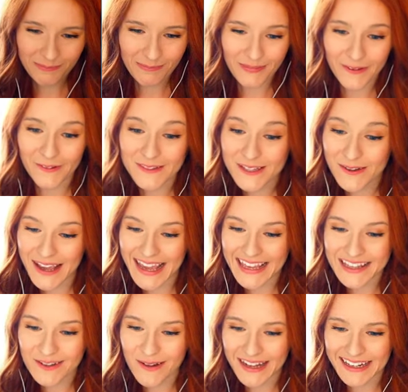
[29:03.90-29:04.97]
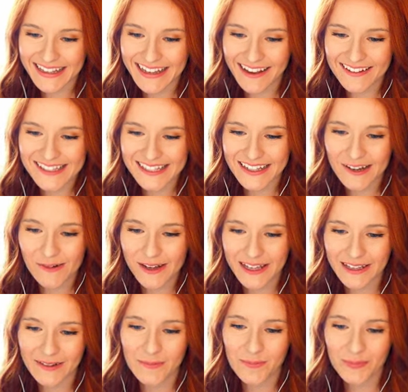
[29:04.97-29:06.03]
Also, hey Gwenny, how's it
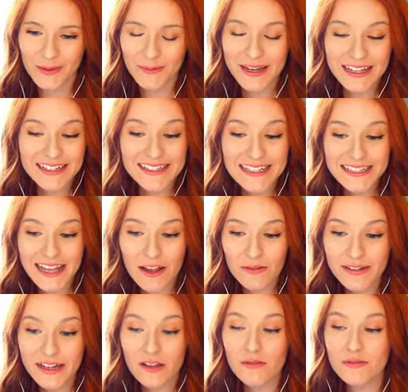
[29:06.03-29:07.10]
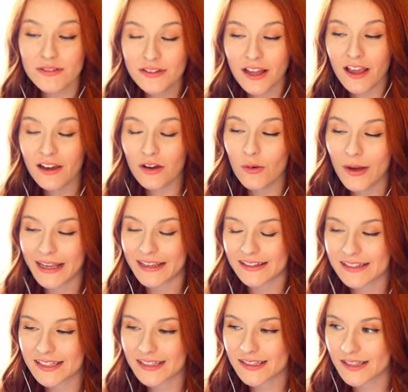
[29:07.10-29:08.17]
going? Wait, is this out now? Not
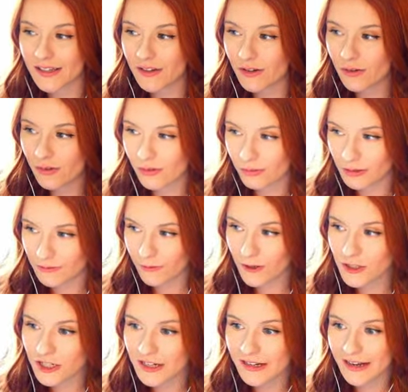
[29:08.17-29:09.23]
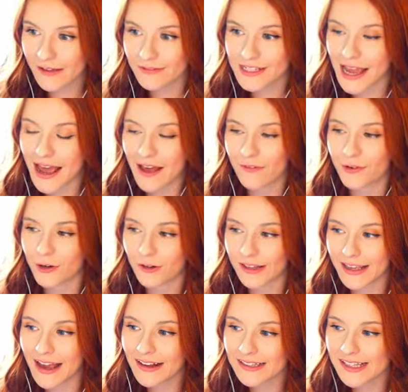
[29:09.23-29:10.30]
quite. So, we're fortunate enough to have
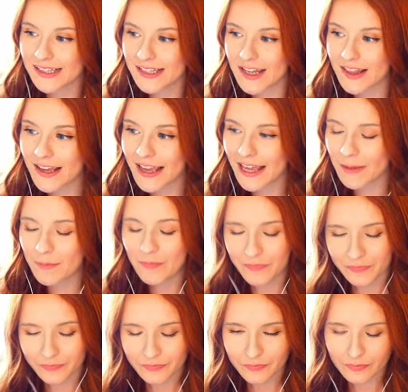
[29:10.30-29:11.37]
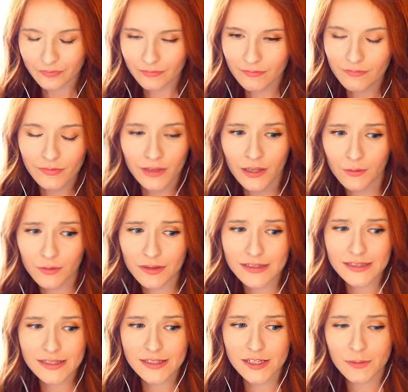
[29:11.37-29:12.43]
early access to the game. It
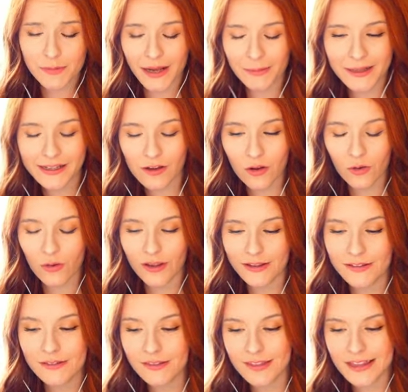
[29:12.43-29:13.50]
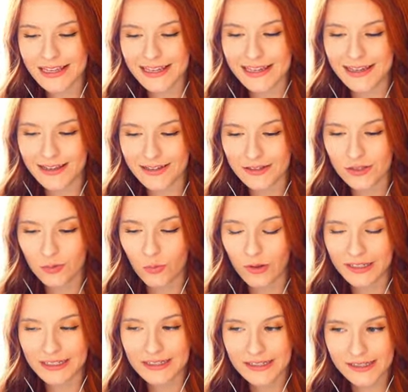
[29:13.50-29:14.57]
releases to the public on the
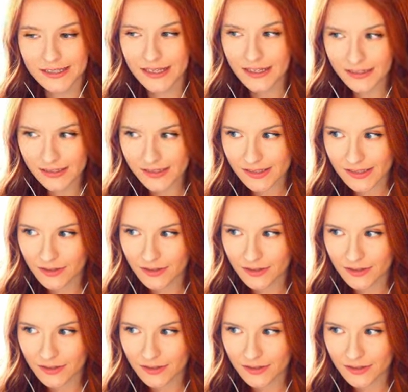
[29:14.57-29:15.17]
26th